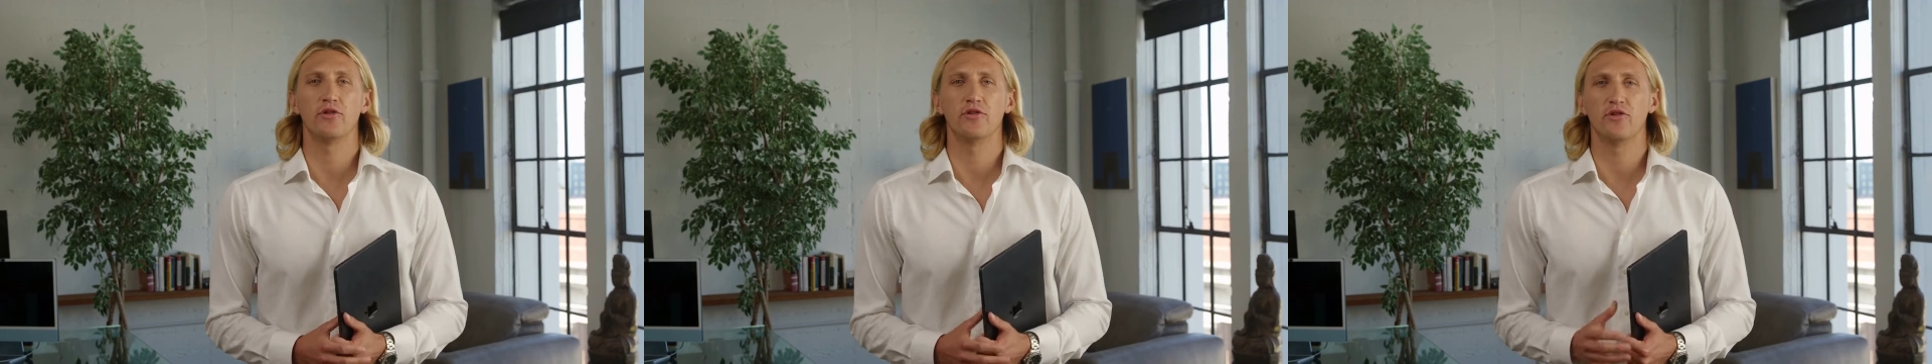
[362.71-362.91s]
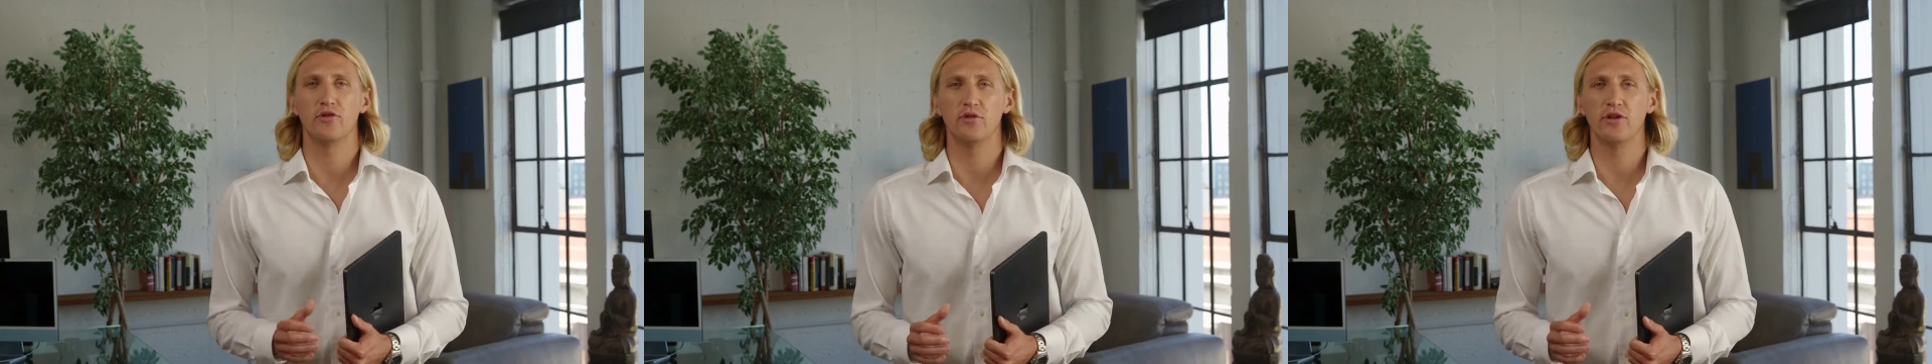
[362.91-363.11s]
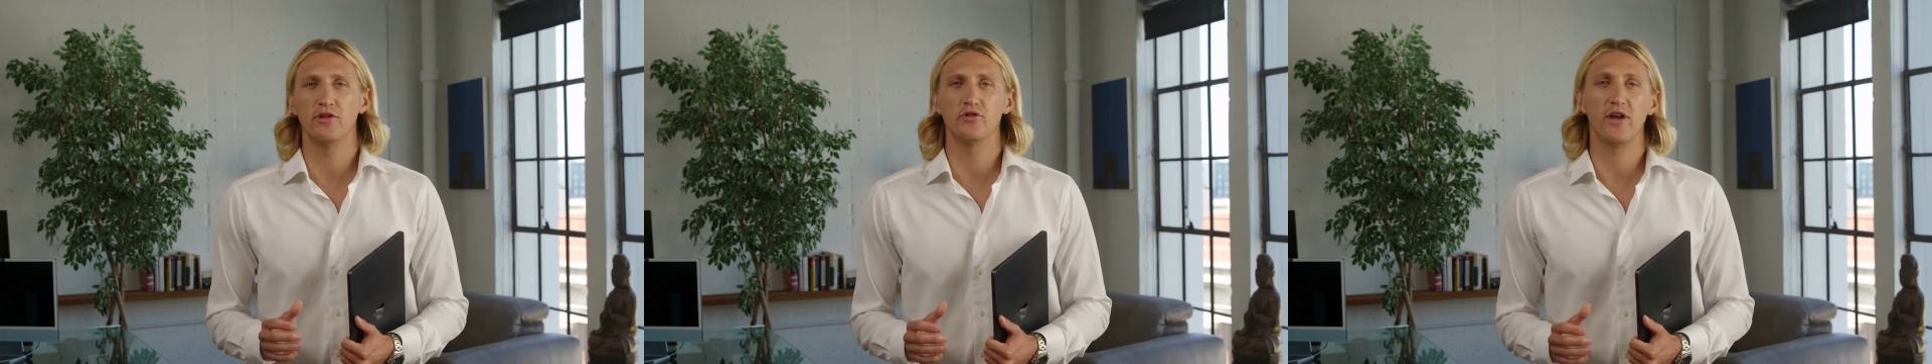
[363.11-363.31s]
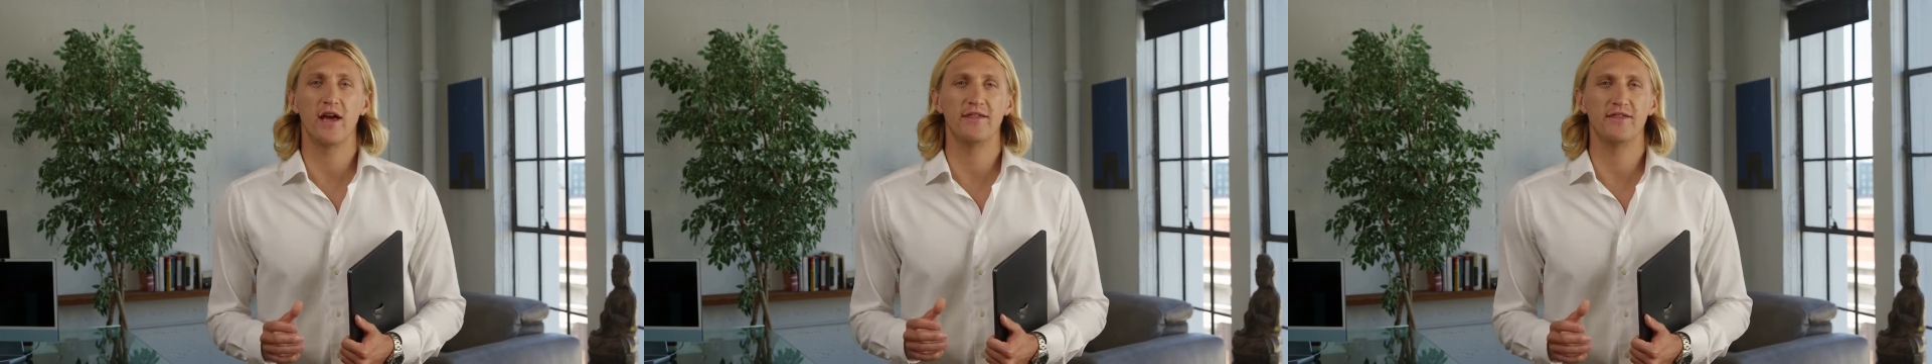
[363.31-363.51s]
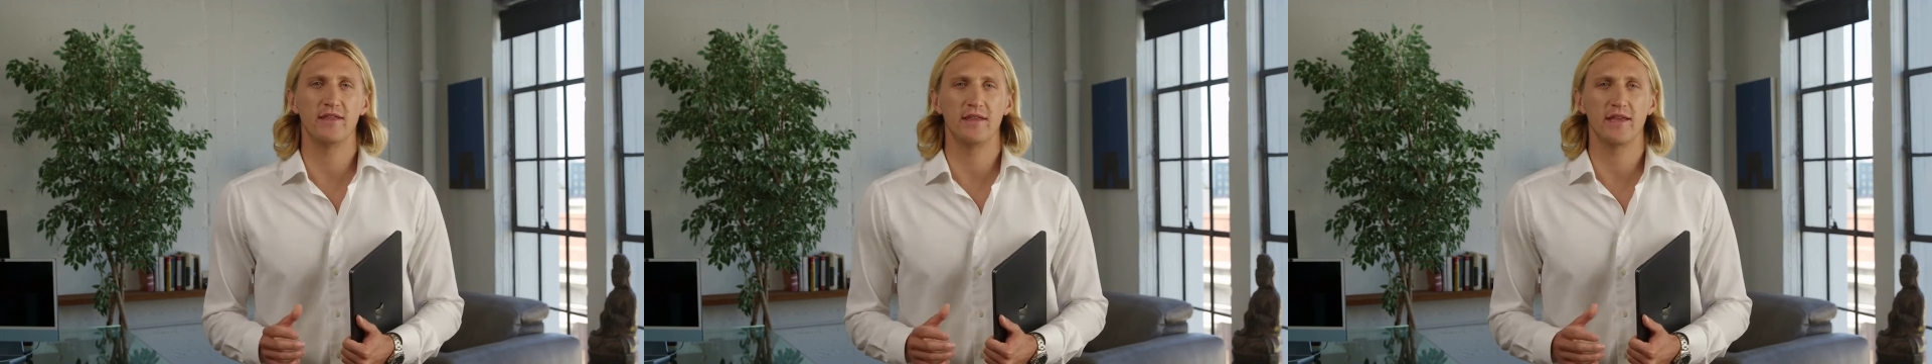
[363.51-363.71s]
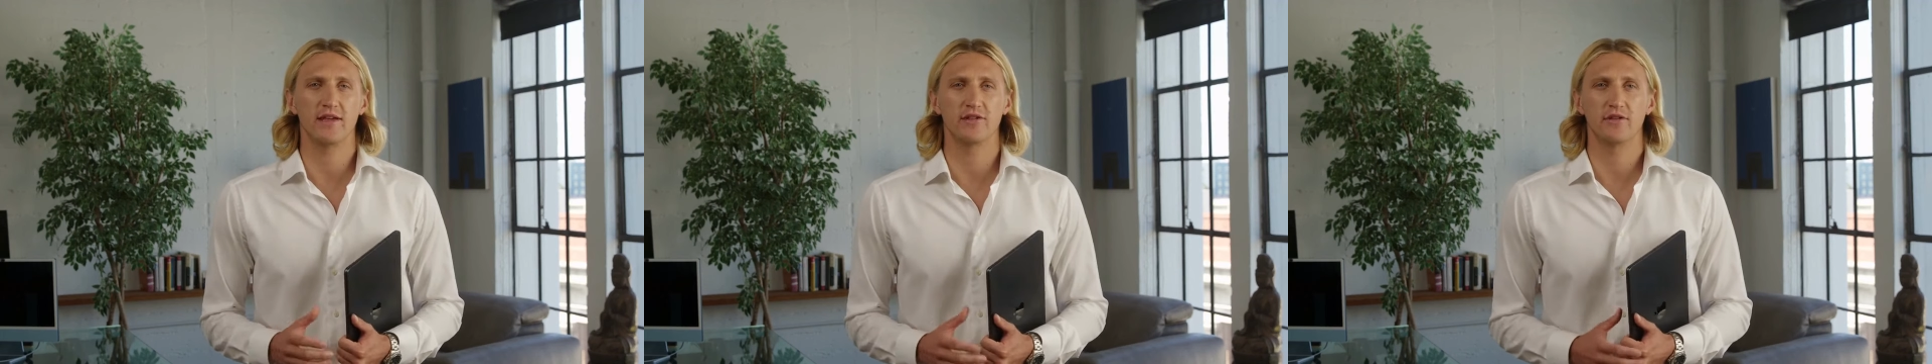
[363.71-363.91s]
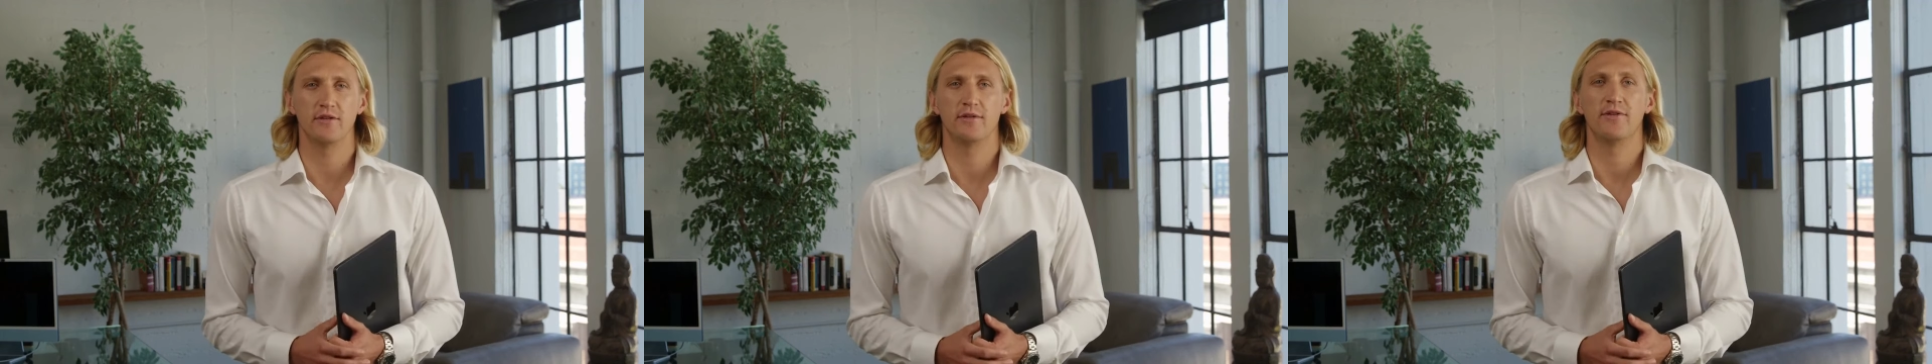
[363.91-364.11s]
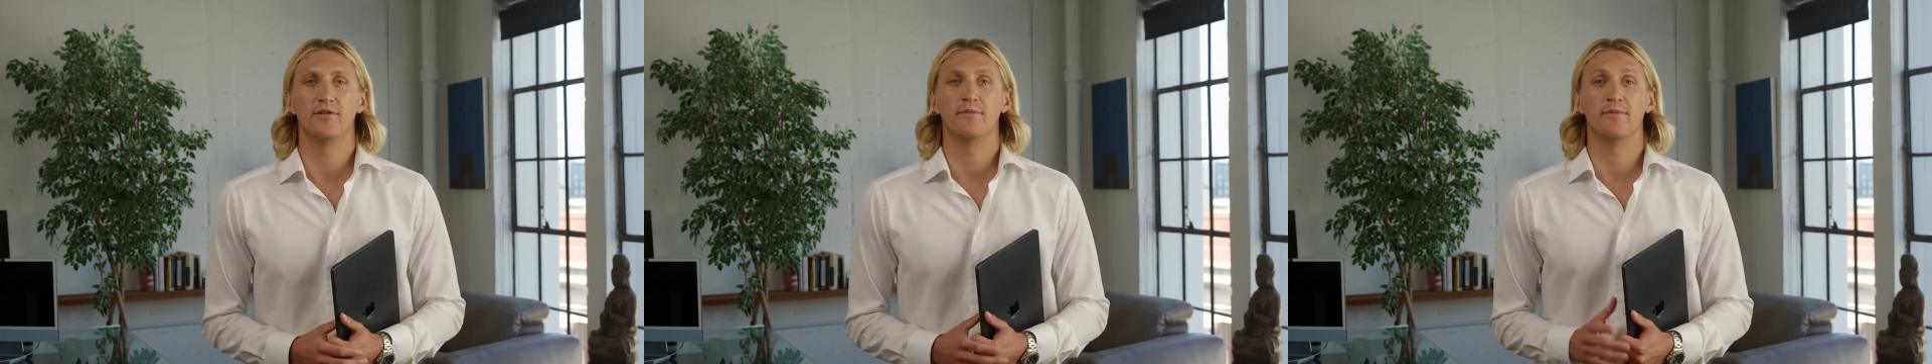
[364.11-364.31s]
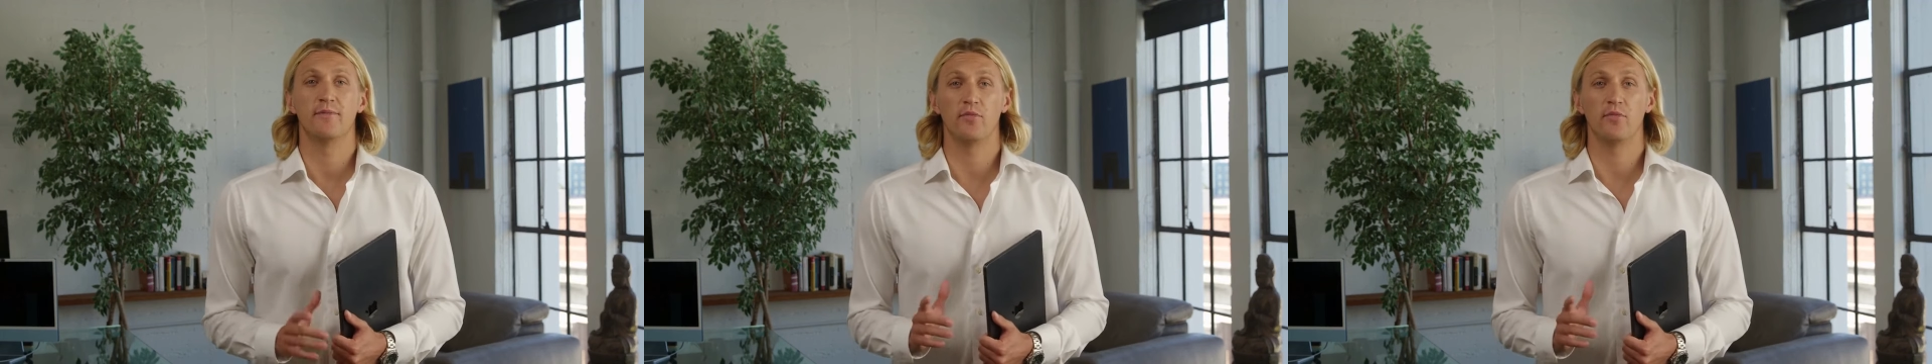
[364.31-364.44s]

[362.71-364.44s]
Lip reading: two contrasting kitchens,